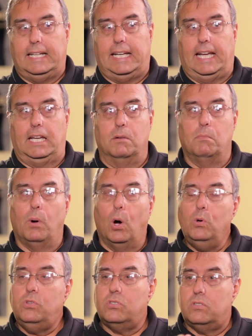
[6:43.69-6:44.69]
And
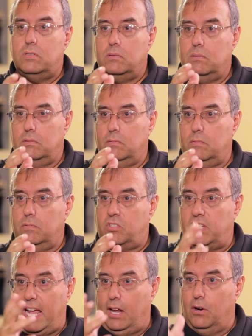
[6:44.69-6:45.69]
most
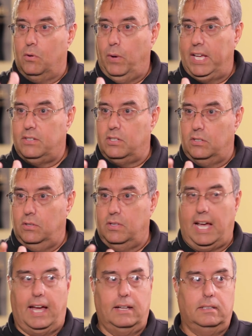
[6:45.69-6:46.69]
standard ways to do
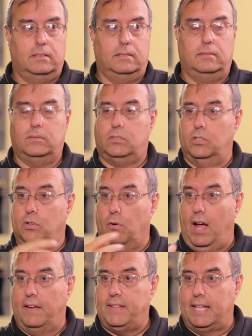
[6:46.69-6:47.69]
that, to
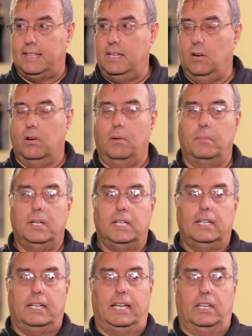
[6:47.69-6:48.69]
derive that theorem,
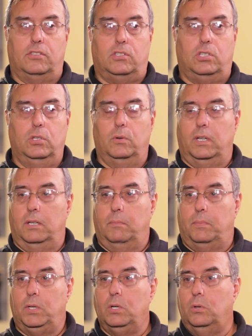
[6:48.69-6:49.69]
is to
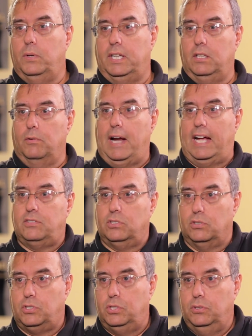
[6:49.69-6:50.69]
imbue in the
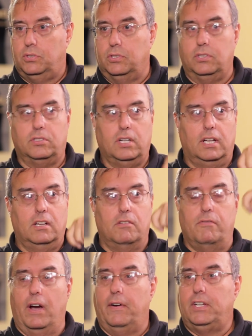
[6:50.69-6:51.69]
rational choosers
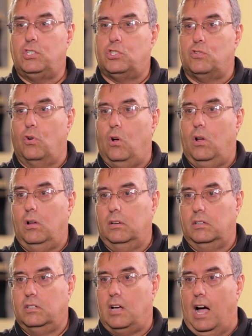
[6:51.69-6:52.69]
very
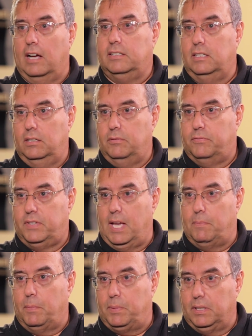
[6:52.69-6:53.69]
strong cognitive
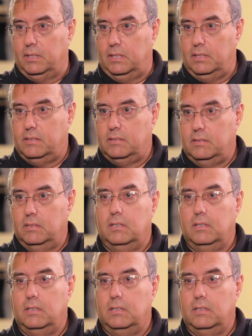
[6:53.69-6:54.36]
capabilities